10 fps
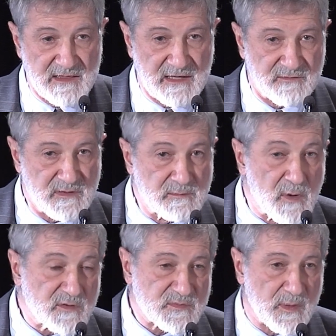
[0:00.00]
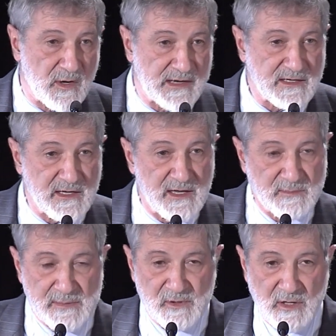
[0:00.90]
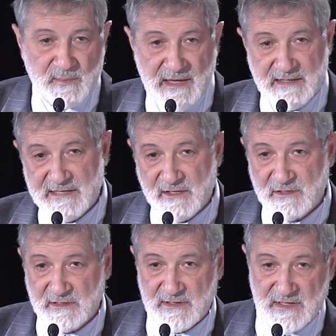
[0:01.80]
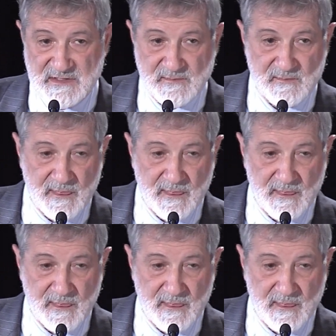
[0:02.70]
that for the most part, people aren't paying attention to this.